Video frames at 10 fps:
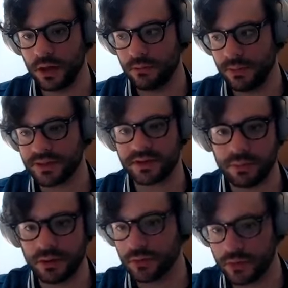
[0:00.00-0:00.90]
basically
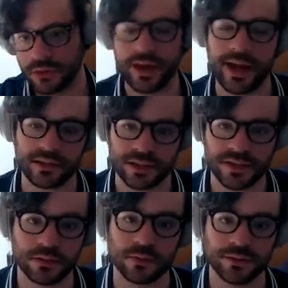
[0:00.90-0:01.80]
build the third act of that
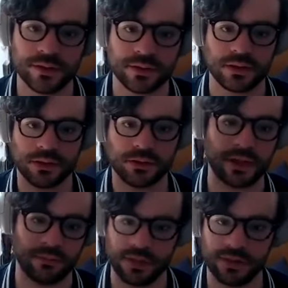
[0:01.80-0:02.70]
sequence. So like
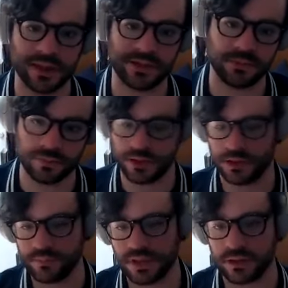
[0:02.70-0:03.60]
that's when
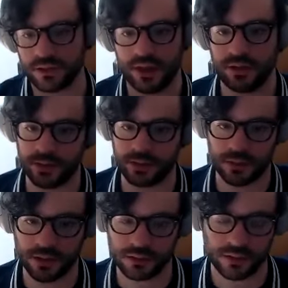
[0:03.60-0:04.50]
we started developing
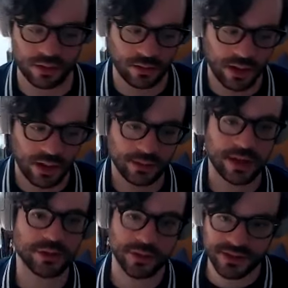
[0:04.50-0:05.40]
like the
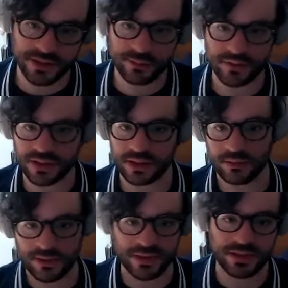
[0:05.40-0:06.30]
Natural History
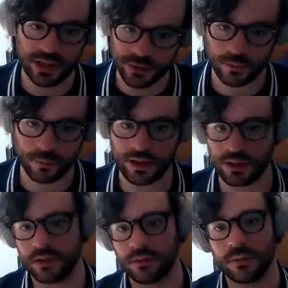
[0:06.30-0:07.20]
Museum as this extra
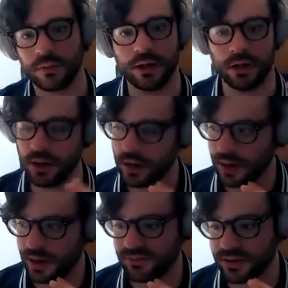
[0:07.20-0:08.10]
wing where
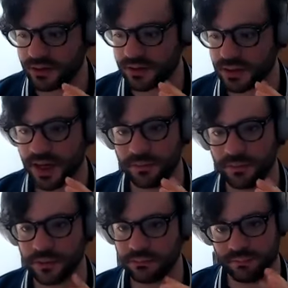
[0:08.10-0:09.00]
everything's a lot
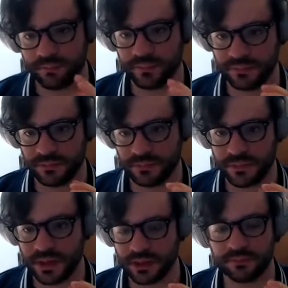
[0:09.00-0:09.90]
more,
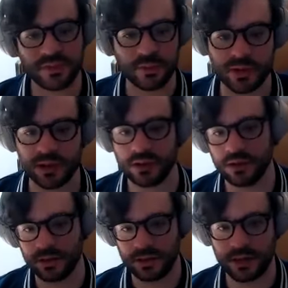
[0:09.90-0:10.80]
you know, spooky
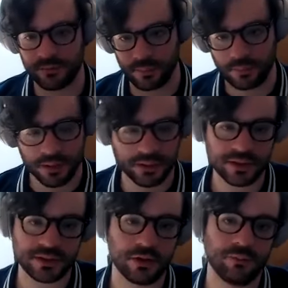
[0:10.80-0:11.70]
and kind of pulling the
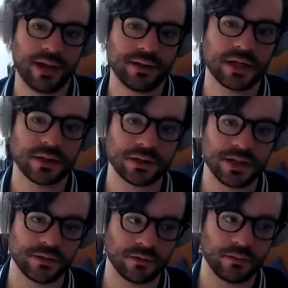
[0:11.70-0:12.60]
tone back down to the
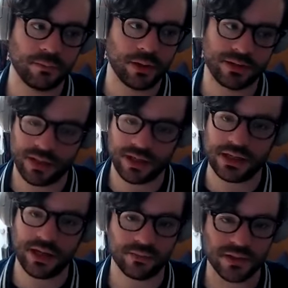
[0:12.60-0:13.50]
central part of the main
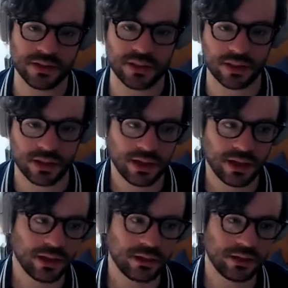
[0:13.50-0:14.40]
game. So it's like,
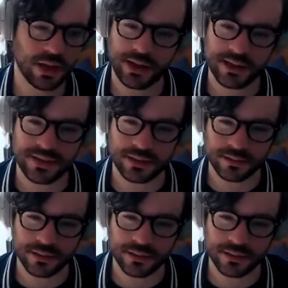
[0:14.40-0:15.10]
yeah, I guess the